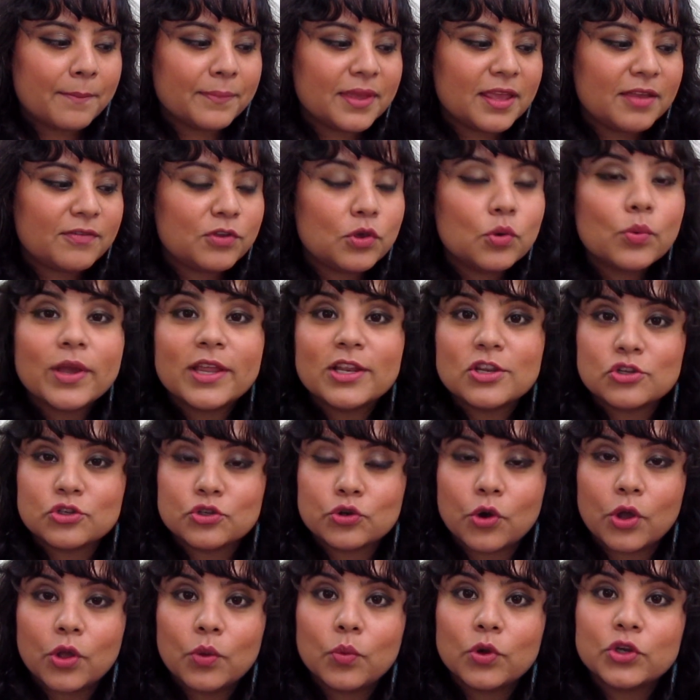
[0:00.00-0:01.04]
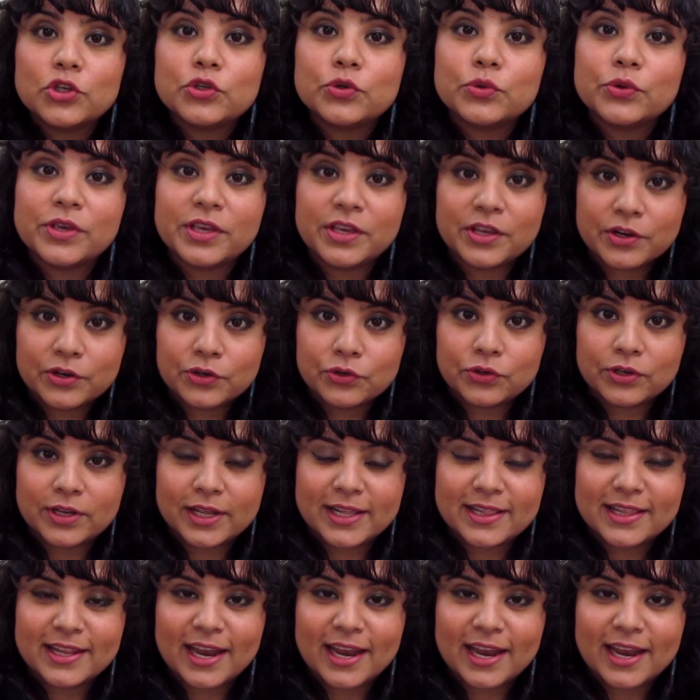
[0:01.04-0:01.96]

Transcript: If you enjoy what you hear today,